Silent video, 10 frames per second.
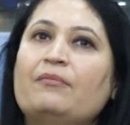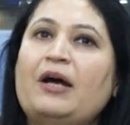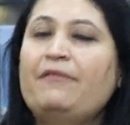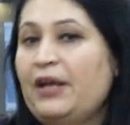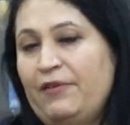
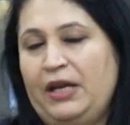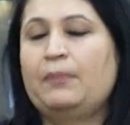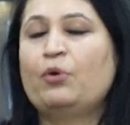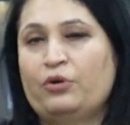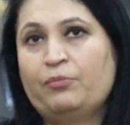a very, very
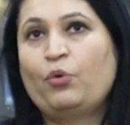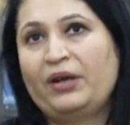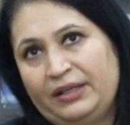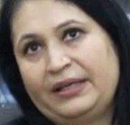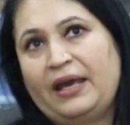important
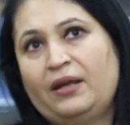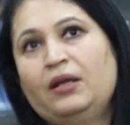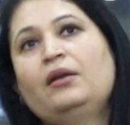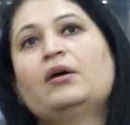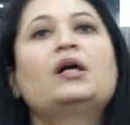point
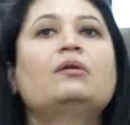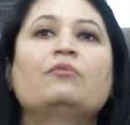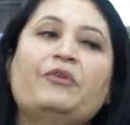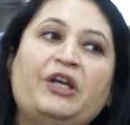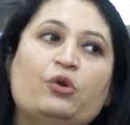again,
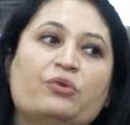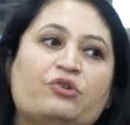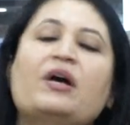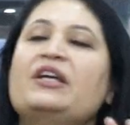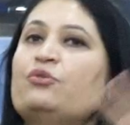when you're
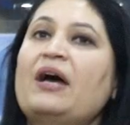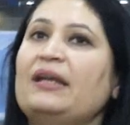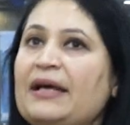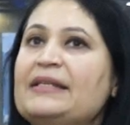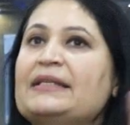trying to
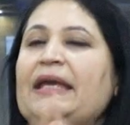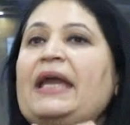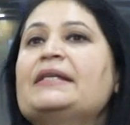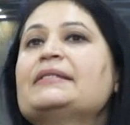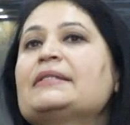analyze a
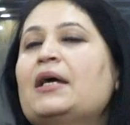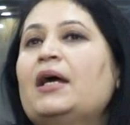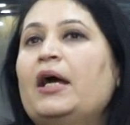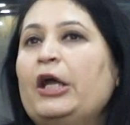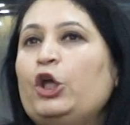case,
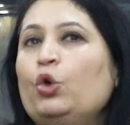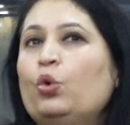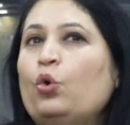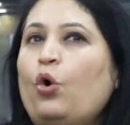you